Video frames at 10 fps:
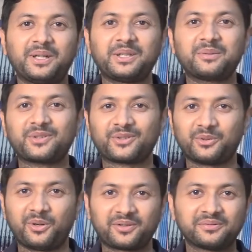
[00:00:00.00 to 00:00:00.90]
name is
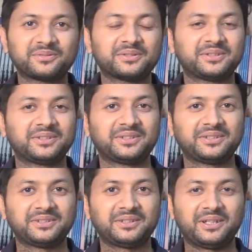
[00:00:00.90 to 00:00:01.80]
Gaurav
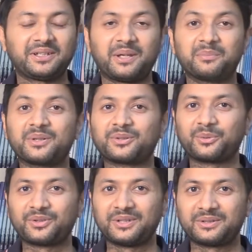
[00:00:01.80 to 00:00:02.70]
and I'm
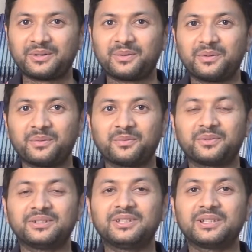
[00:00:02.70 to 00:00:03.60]
associated
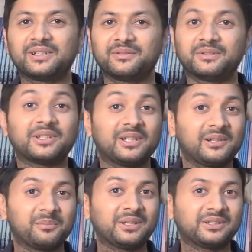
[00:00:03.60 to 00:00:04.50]
with
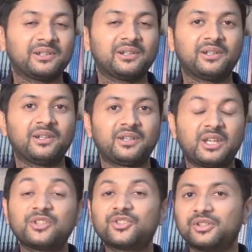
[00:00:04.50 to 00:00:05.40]
El-Bethel
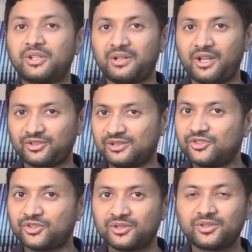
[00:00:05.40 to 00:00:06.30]
AG International
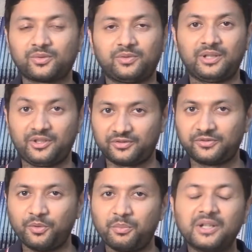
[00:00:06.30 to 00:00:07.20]
Church for last
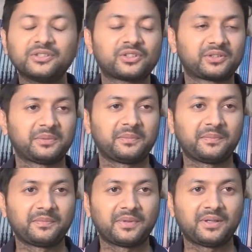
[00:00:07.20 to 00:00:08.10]
4 months.
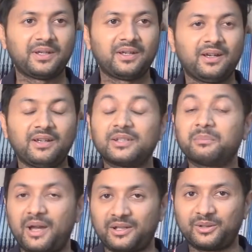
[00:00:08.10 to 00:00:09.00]

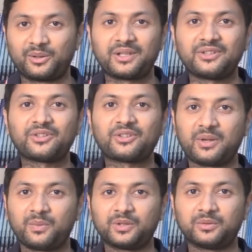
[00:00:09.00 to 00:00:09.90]
In Bangalore, I
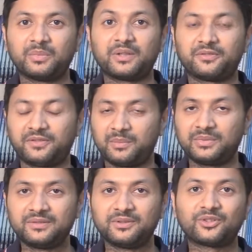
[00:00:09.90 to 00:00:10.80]
stay with my
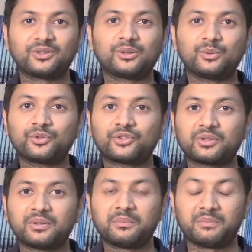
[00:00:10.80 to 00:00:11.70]
family, which includes
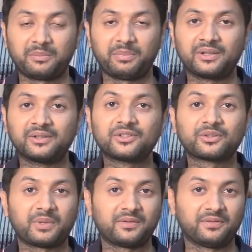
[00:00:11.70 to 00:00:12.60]
my parents,
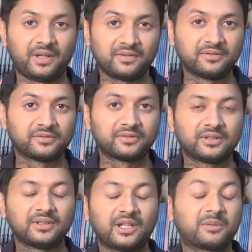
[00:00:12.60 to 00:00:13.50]
my wife,
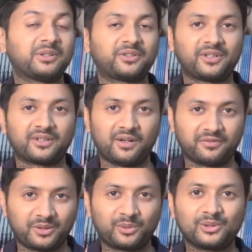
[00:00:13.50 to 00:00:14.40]
and my
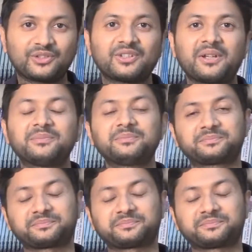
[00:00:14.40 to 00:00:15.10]
3.5-year-old son.